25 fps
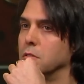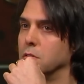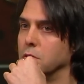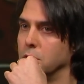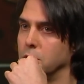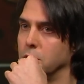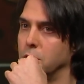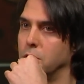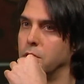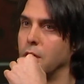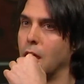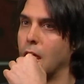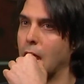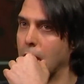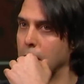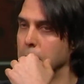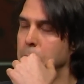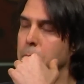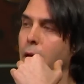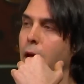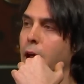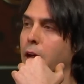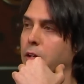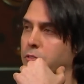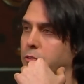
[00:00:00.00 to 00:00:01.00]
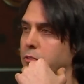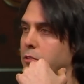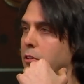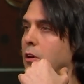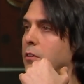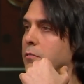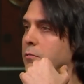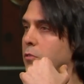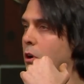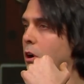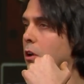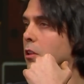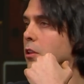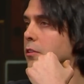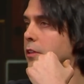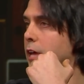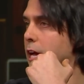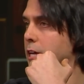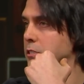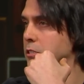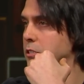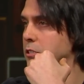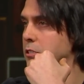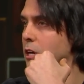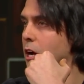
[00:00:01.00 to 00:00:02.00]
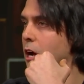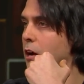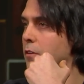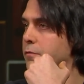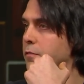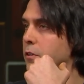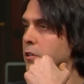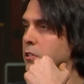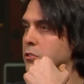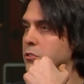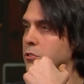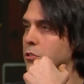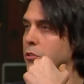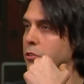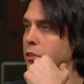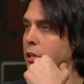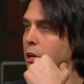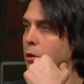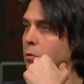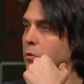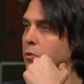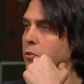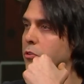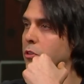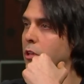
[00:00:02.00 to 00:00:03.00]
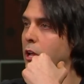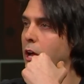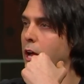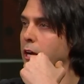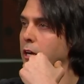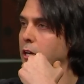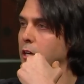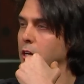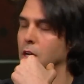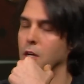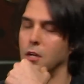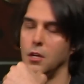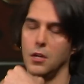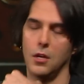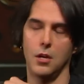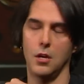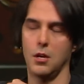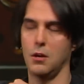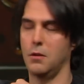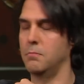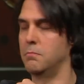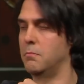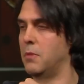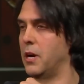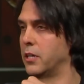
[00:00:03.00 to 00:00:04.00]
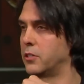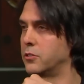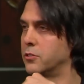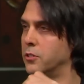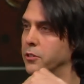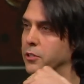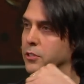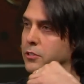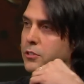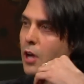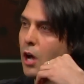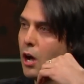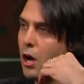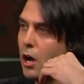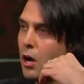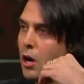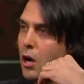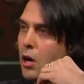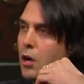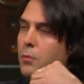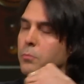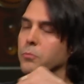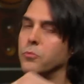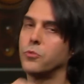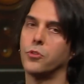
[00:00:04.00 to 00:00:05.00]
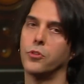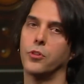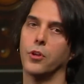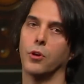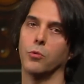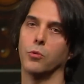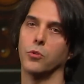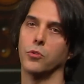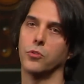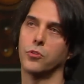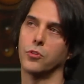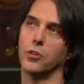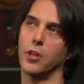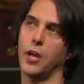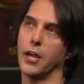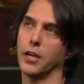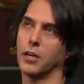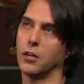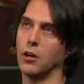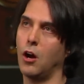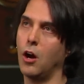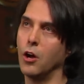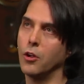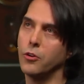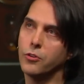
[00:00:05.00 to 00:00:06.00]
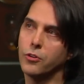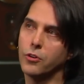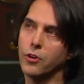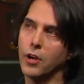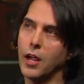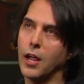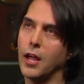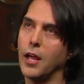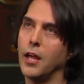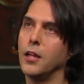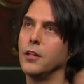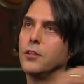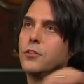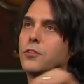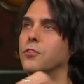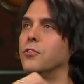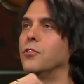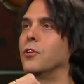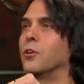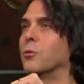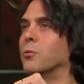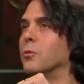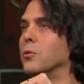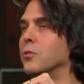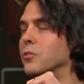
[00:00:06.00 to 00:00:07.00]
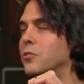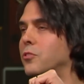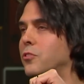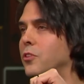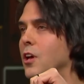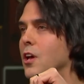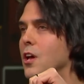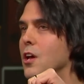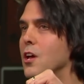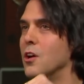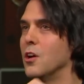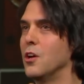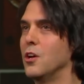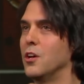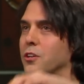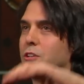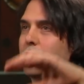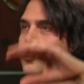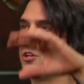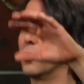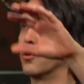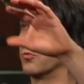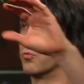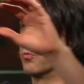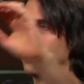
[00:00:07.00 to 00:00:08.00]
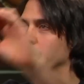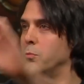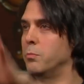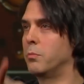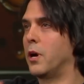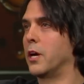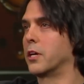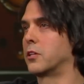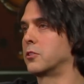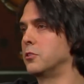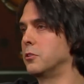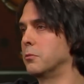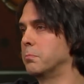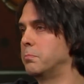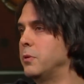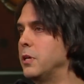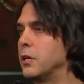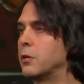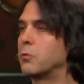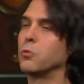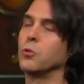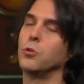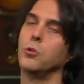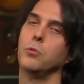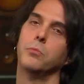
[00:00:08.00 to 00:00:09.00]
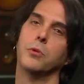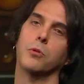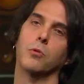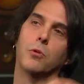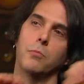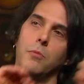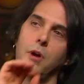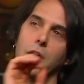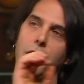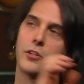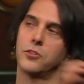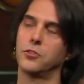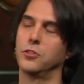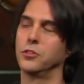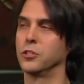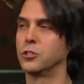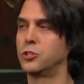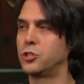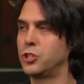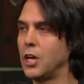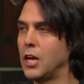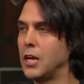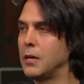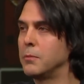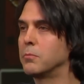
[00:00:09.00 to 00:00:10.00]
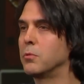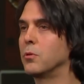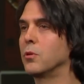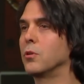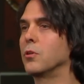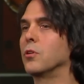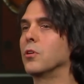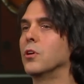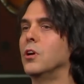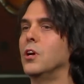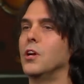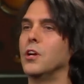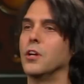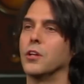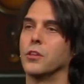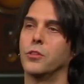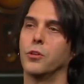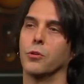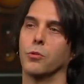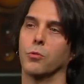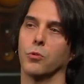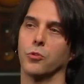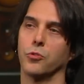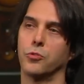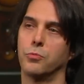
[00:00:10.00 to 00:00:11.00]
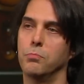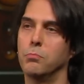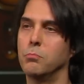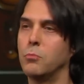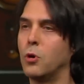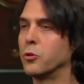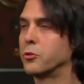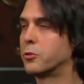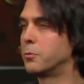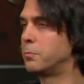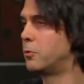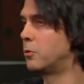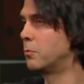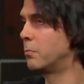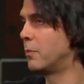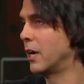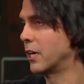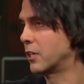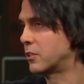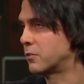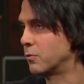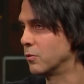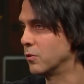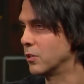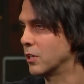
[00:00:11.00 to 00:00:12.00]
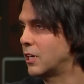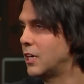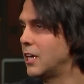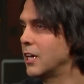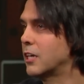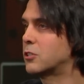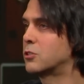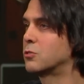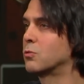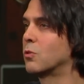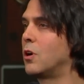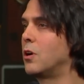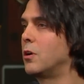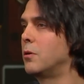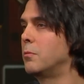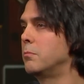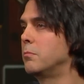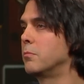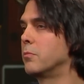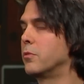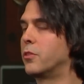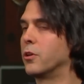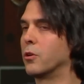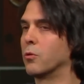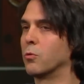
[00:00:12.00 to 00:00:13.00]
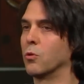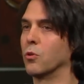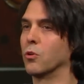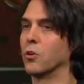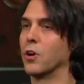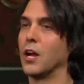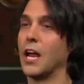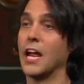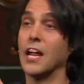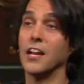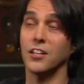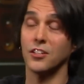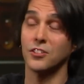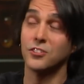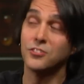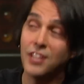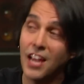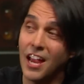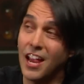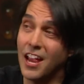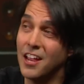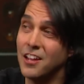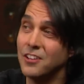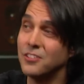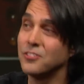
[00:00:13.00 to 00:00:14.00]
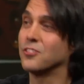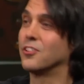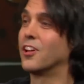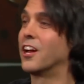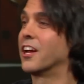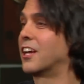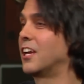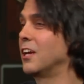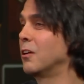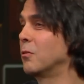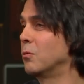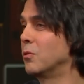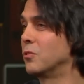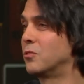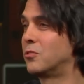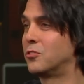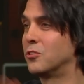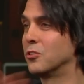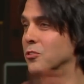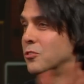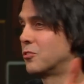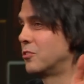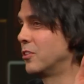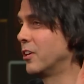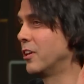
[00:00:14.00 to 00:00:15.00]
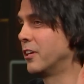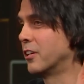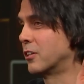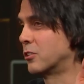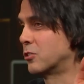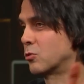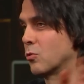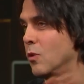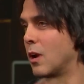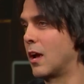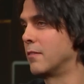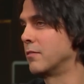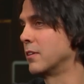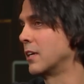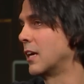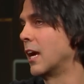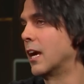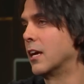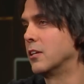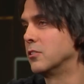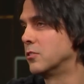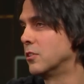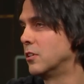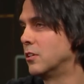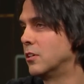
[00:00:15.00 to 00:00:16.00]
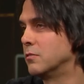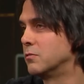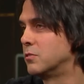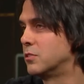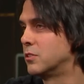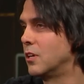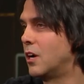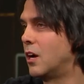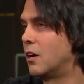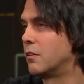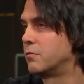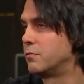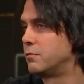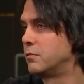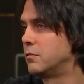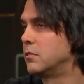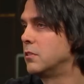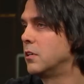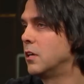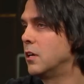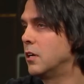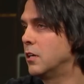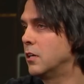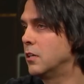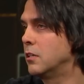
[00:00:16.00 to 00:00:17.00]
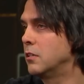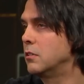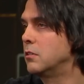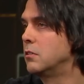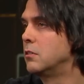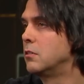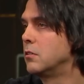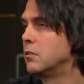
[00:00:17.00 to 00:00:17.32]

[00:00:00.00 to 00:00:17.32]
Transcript: the apex of all of that stuff. And wow. so there was like mics on the toms, there was like underheads, there was you know, room mics in the big room, there were mics in the chamber, there was multiple mics for the kick drum, there were NS10s, like it was just an extravaganza of stuff. Did it sound